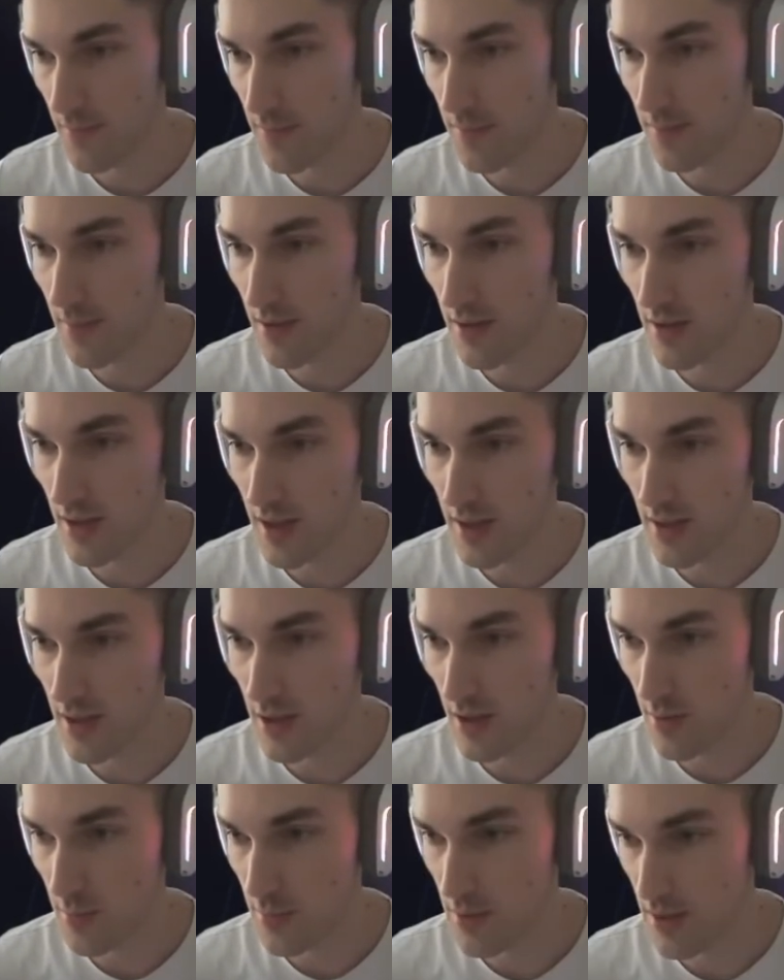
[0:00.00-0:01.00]
The change
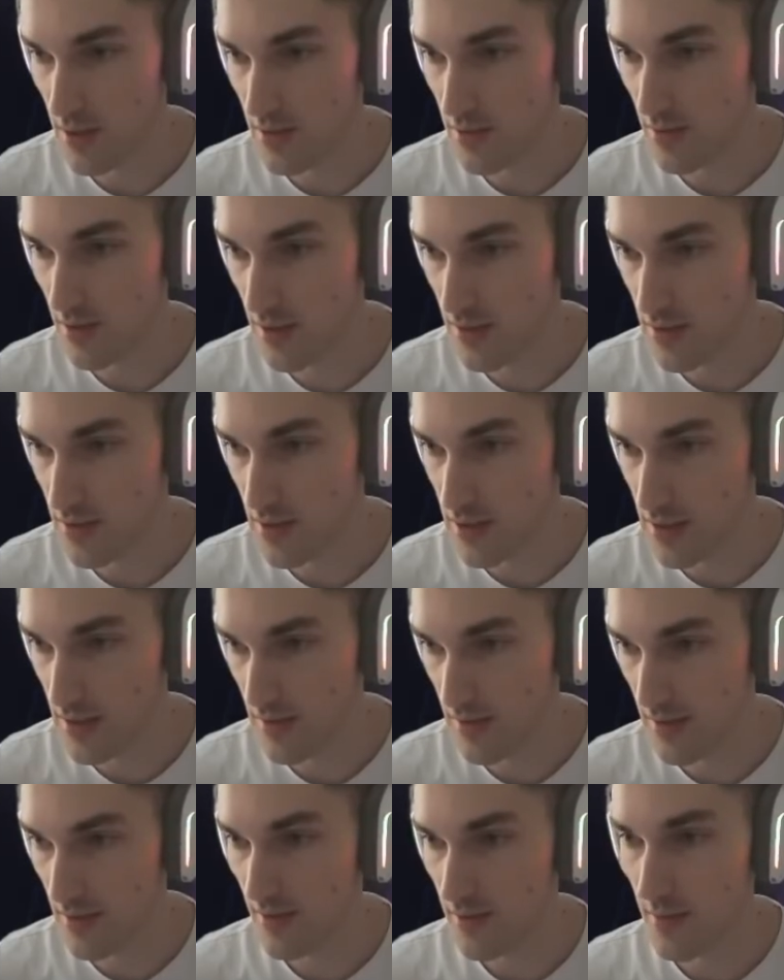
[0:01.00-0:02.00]
in open interest
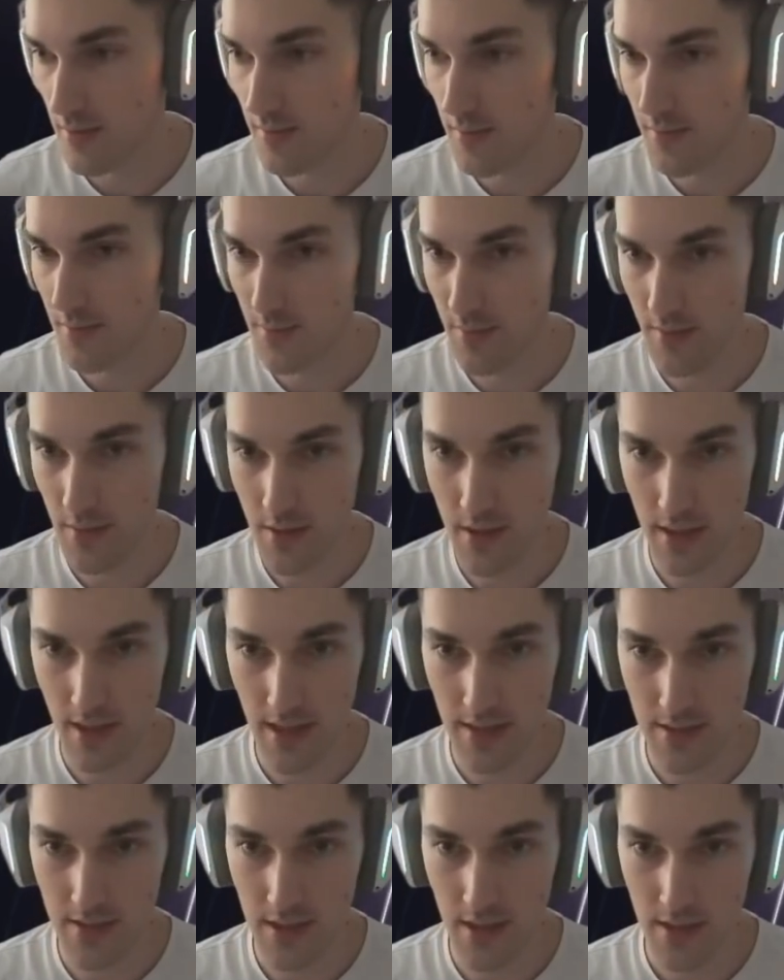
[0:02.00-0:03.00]
is
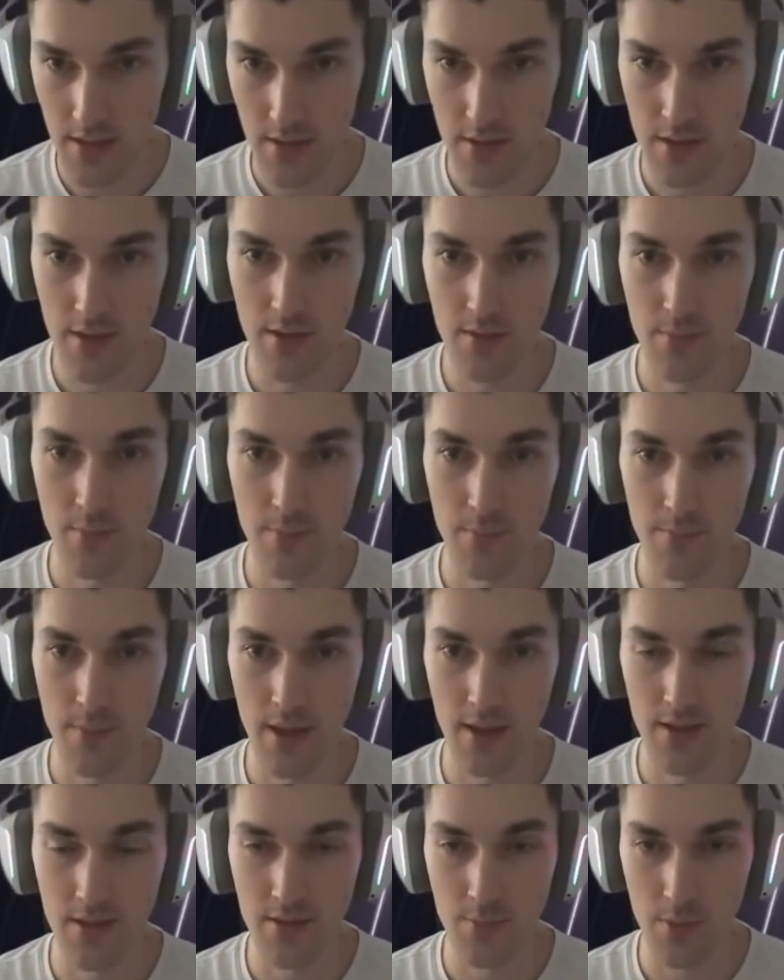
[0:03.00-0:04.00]
less than the
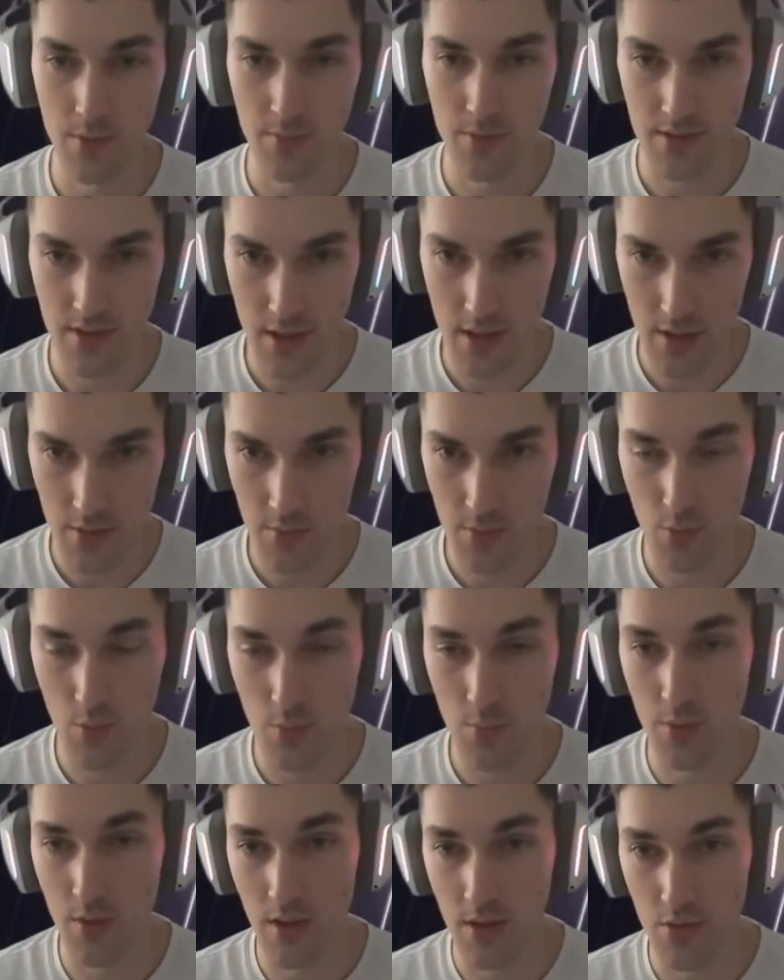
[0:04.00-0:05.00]
maximum setting for
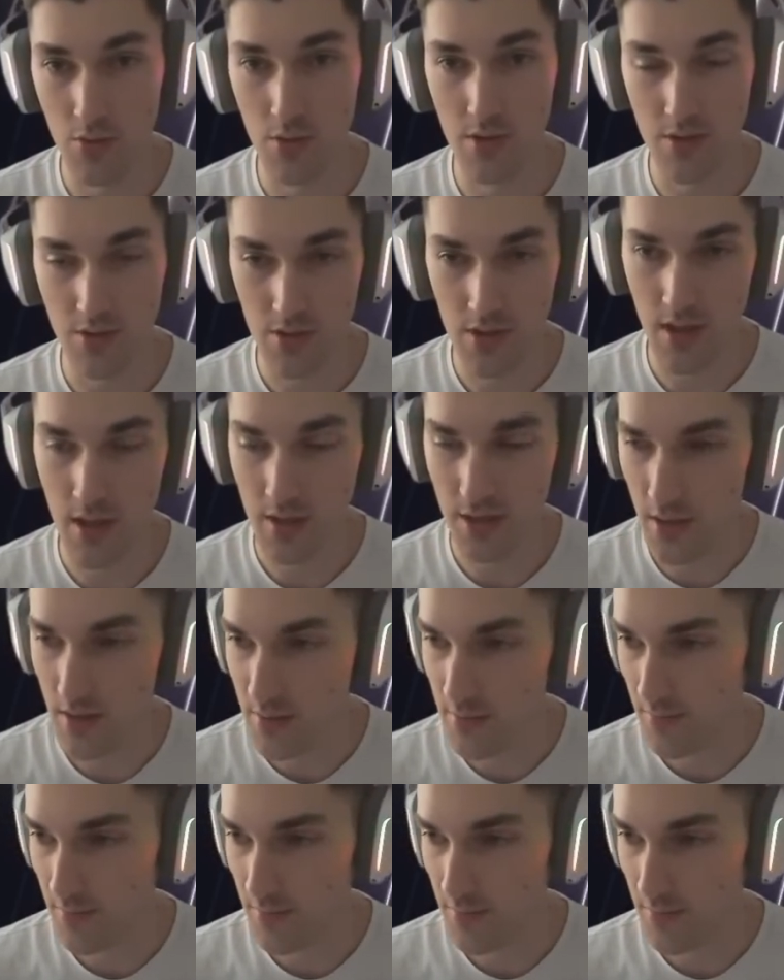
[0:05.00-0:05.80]
open interest change.